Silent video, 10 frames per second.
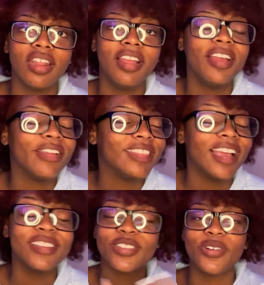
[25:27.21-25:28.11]

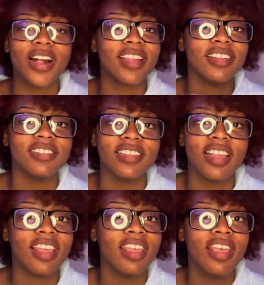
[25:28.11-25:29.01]
That's all I can
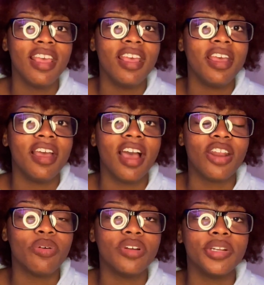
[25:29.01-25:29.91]
say. I
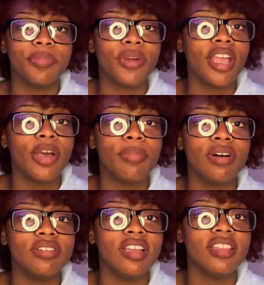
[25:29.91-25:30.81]
don't want to brag
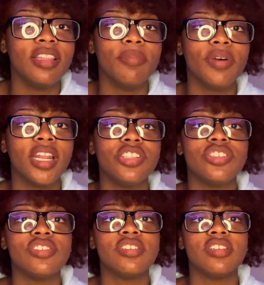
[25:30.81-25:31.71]
about nothing, but I
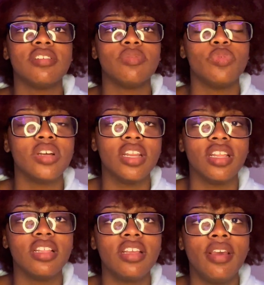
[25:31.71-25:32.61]
just want
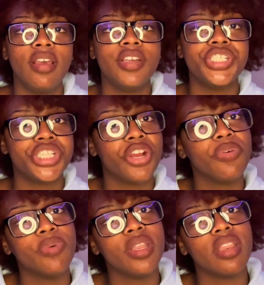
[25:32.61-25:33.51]
to share
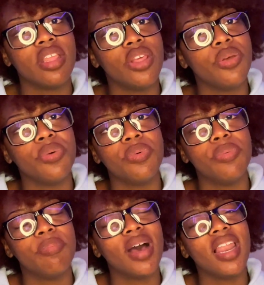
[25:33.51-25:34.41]
with you
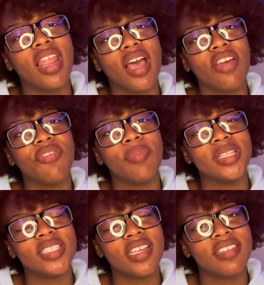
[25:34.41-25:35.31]
my life, my
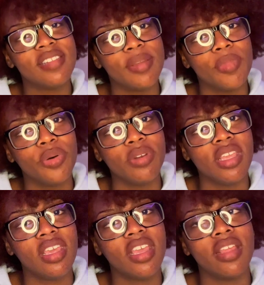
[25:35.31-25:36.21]
testimony.